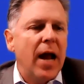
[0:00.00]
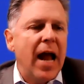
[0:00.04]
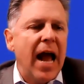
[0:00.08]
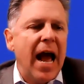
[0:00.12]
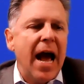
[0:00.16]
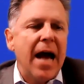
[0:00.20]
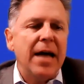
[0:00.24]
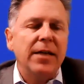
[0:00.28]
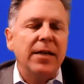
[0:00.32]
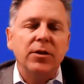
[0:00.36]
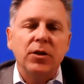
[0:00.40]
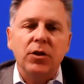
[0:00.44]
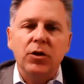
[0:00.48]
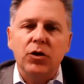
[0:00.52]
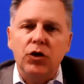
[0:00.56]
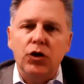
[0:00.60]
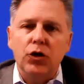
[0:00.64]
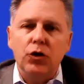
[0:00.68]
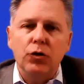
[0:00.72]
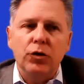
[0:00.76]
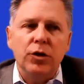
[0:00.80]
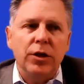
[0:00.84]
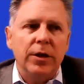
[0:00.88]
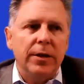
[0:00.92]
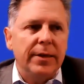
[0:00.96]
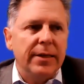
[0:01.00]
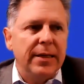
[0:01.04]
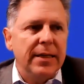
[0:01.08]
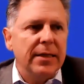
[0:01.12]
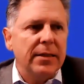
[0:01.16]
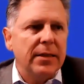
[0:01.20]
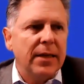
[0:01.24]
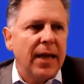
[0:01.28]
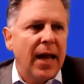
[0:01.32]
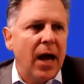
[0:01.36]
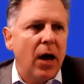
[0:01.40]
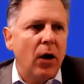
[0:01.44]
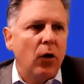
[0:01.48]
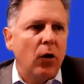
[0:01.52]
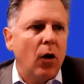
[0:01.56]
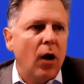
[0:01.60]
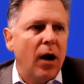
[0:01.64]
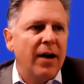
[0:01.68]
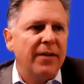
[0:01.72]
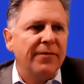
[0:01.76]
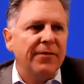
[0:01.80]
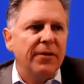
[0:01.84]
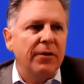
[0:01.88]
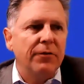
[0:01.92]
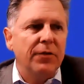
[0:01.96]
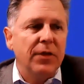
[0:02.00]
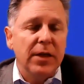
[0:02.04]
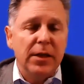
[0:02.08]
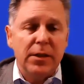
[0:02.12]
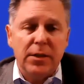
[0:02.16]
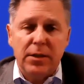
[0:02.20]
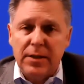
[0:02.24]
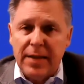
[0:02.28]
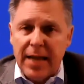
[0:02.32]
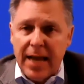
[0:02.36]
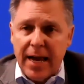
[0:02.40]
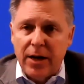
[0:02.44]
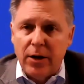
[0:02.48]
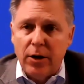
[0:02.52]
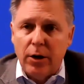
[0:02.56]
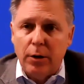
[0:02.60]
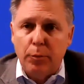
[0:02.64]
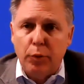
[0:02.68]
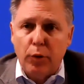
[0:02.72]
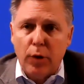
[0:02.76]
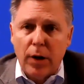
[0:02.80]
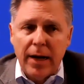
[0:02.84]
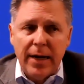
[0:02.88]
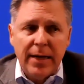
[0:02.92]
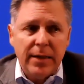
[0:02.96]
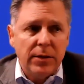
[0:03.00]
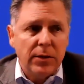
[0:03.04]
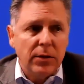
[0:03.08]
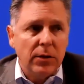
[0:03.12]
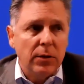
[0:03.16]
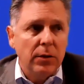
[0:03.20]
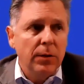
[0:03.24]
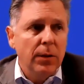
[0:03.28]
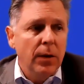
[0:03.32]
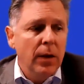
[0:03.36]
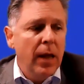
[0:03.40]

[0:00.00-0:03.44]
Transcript: asks you to discount off of this standard price